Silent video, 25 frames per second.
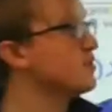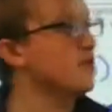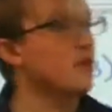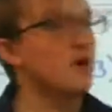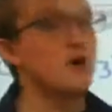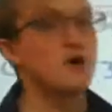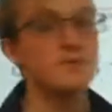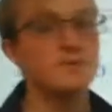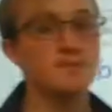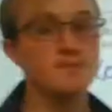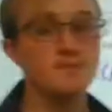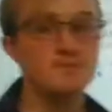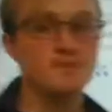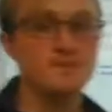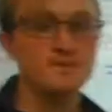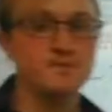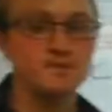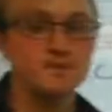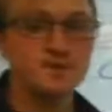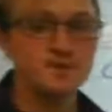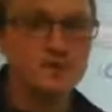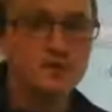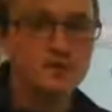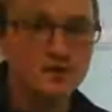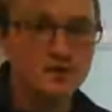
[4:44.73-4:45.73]
there are.
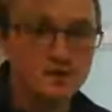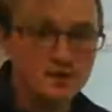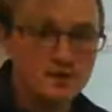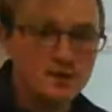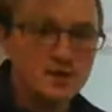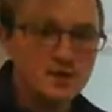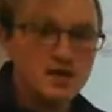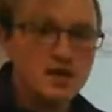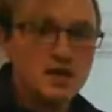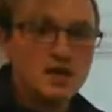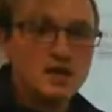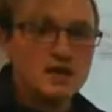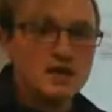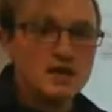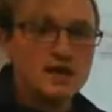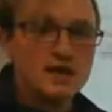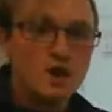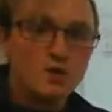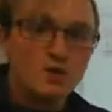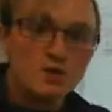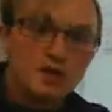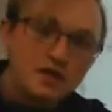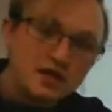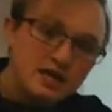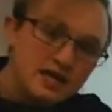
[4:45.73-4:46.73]

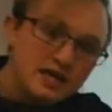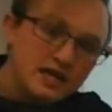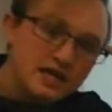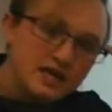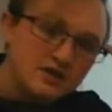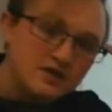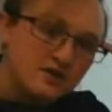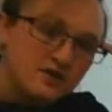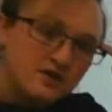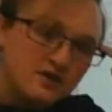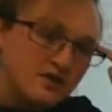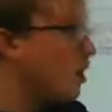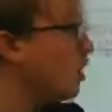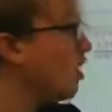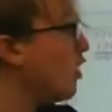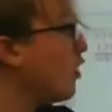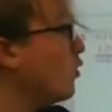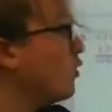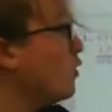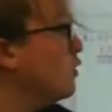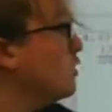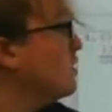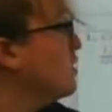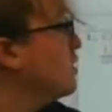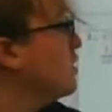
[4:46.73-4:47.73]
Now we need to
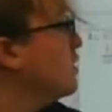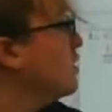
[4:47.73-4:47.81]
know